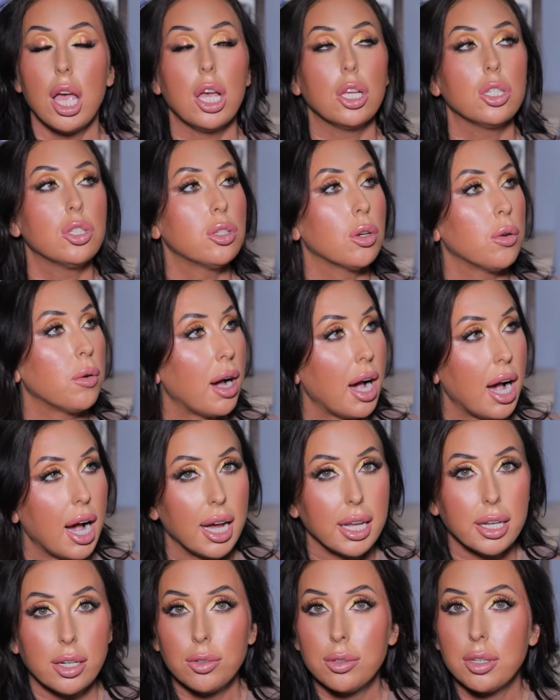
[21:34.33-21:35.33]
So
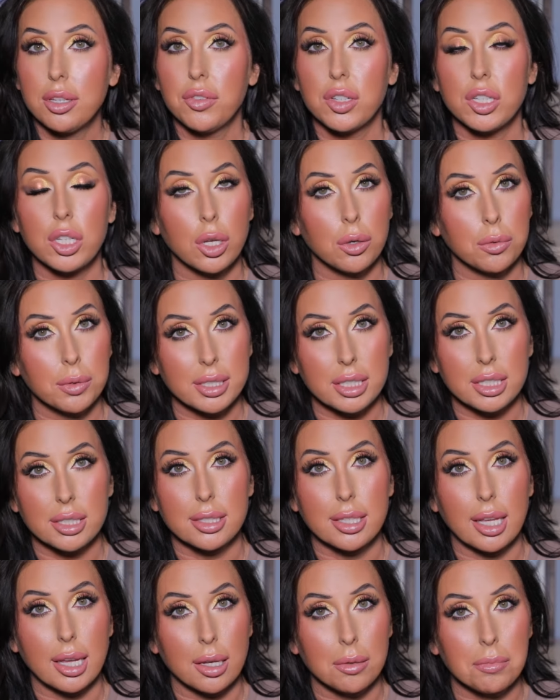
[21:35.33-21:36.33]
I don't even know what to
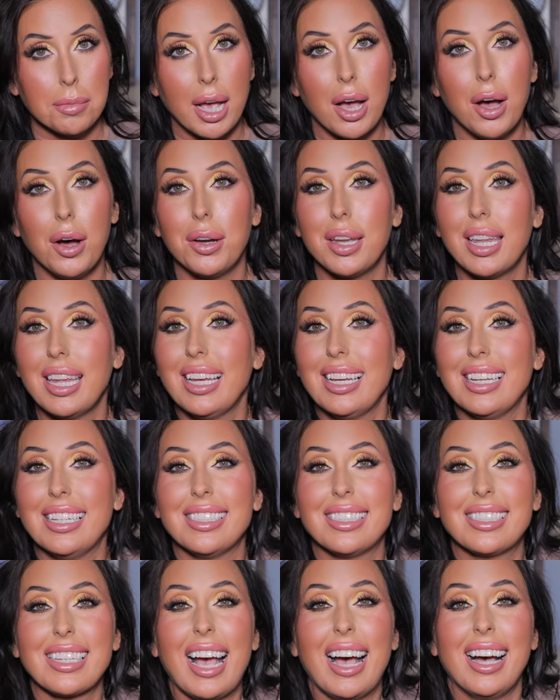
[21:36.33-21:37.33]
say about
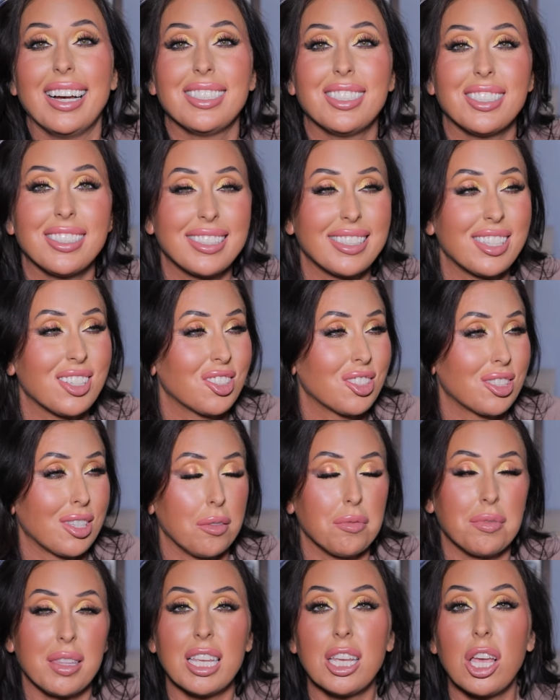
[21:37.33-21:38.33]
it. I just, there's
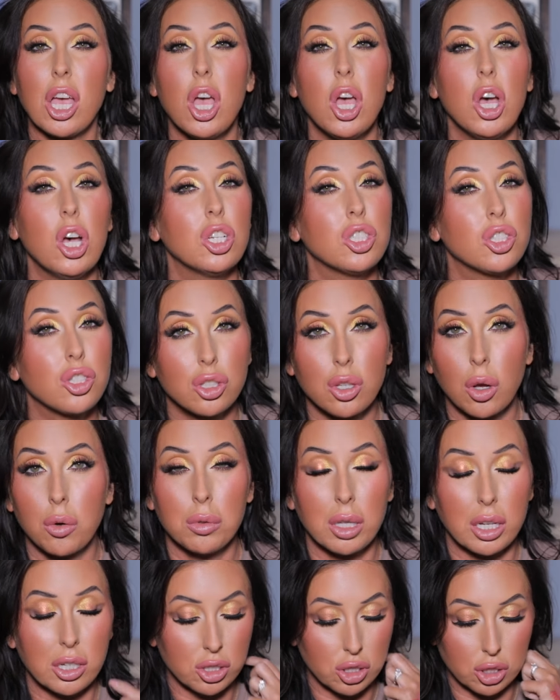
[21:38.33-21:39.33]
something so
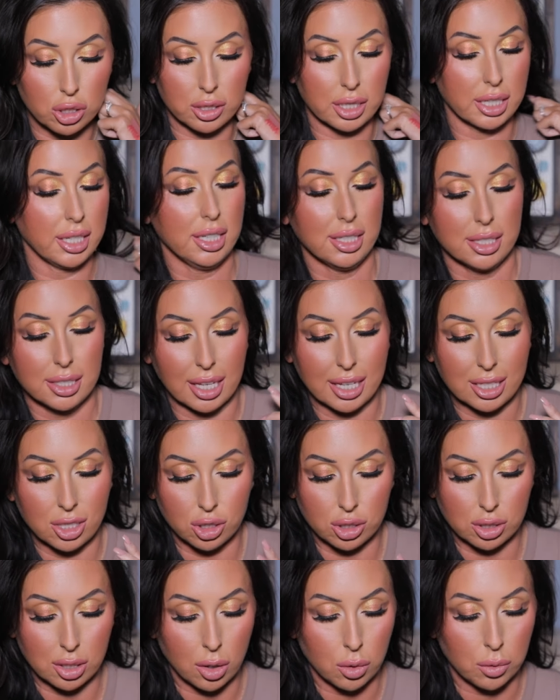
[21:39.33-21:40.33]
luxurious and
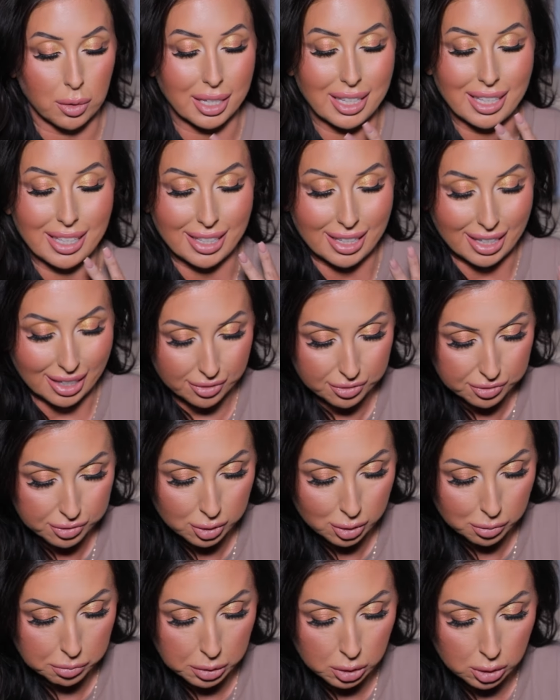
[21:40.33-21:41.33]
so
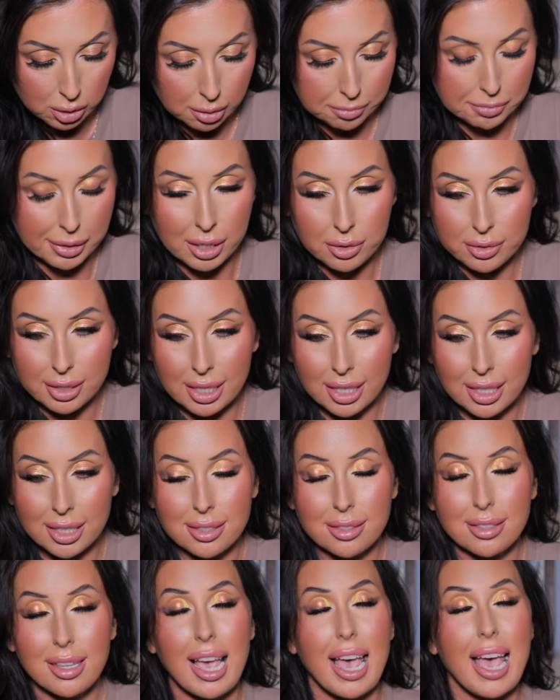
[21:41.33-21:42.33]
giftable about
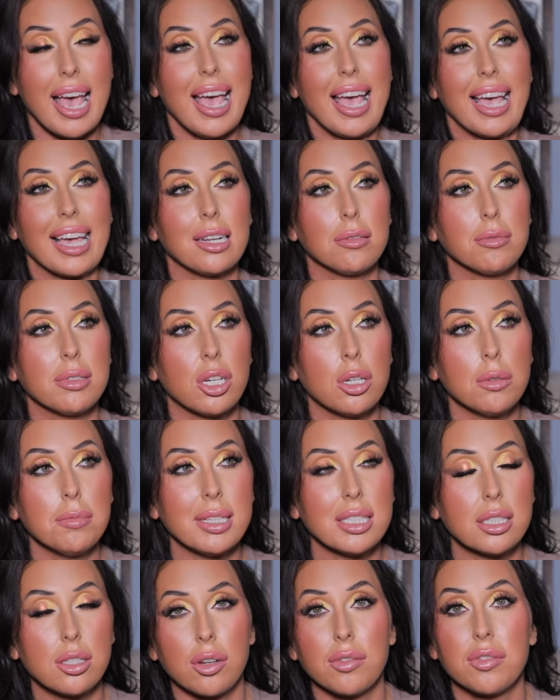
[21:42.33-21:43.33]
this, and I'm telling
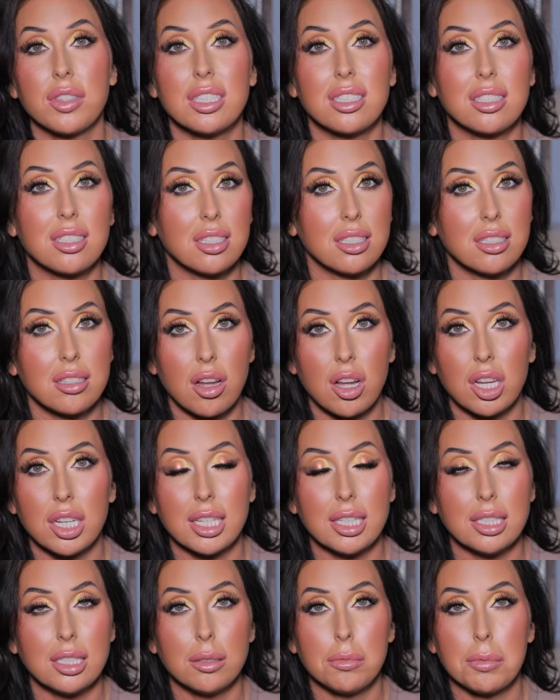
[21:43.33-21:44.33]
myself this does not
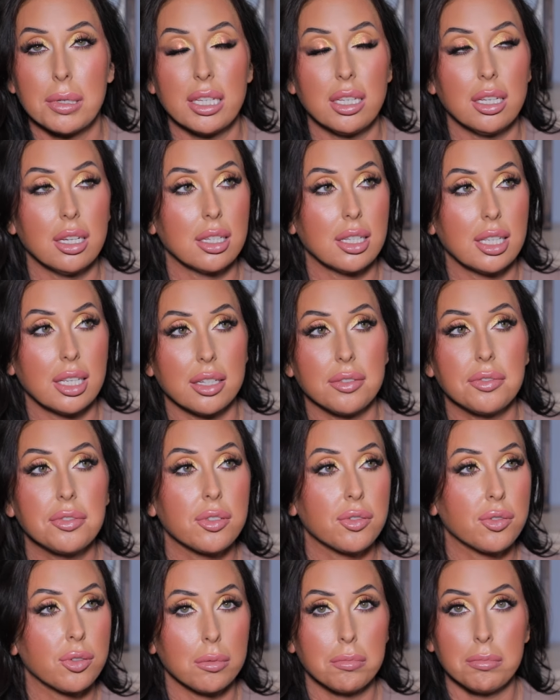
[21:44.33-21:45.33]
need to be a gift
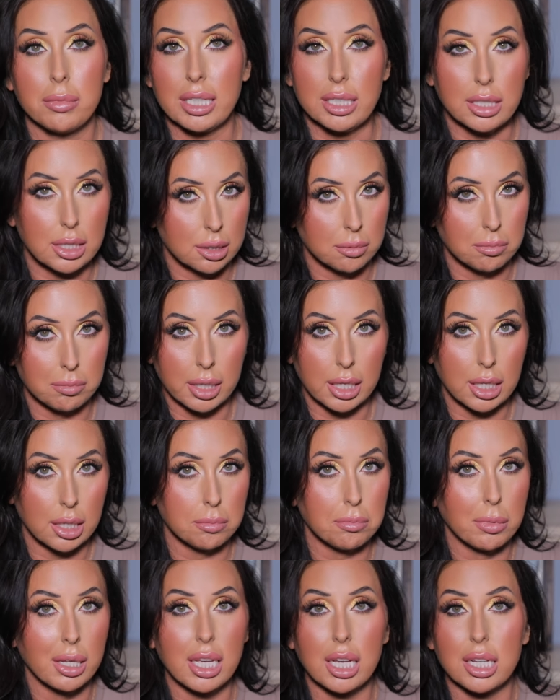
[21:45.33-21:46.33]
from me to me,
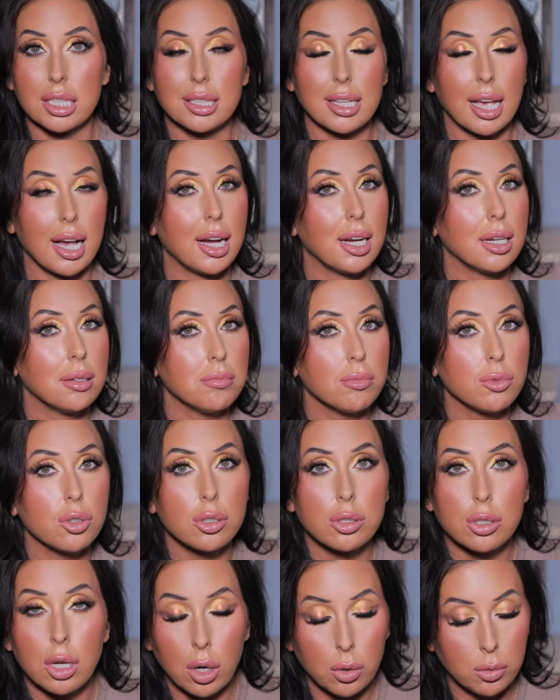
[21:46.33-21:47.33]
because I'm
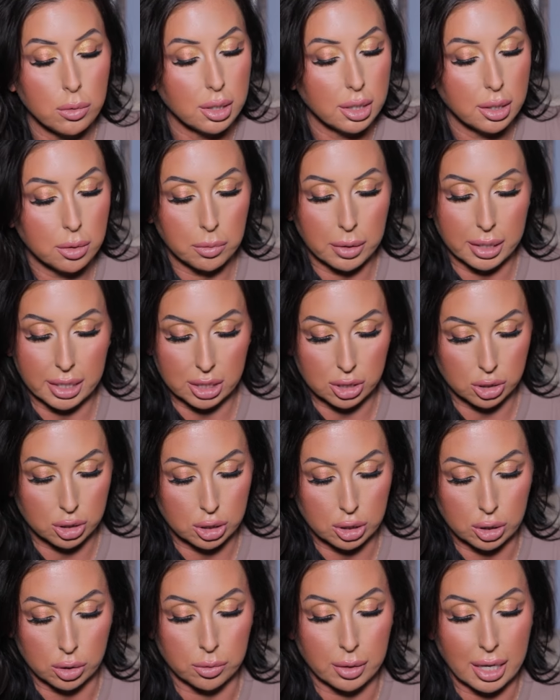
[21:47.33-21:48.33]
totally wanting to
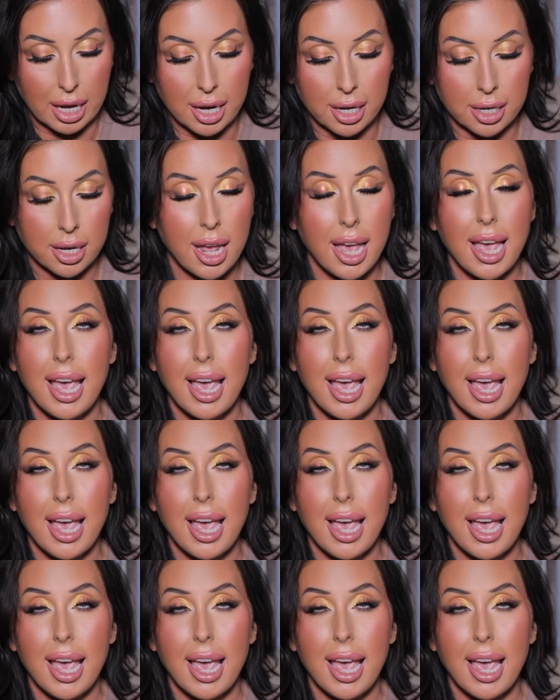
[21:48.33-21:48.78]
do that.